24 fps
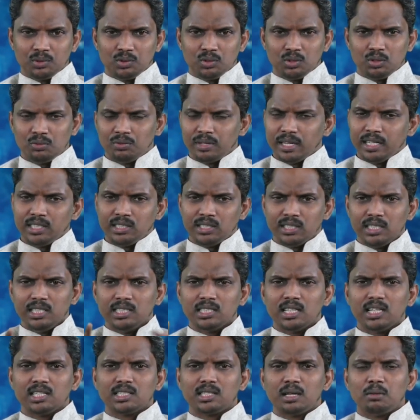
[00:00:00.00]
So friends,
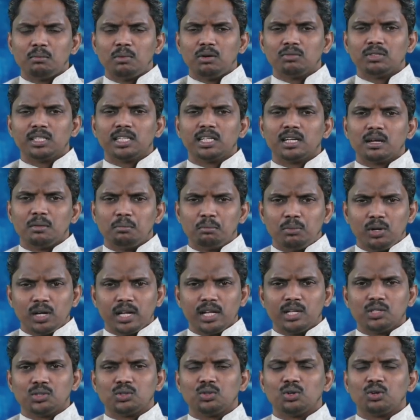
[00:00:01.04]
these are some of the
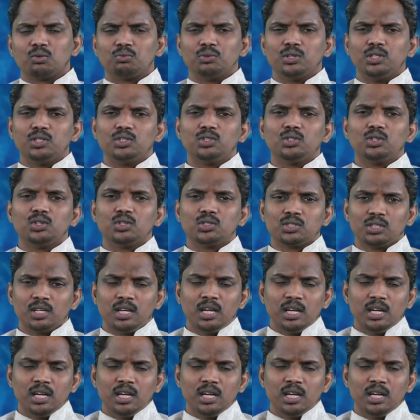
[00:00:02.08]
components or features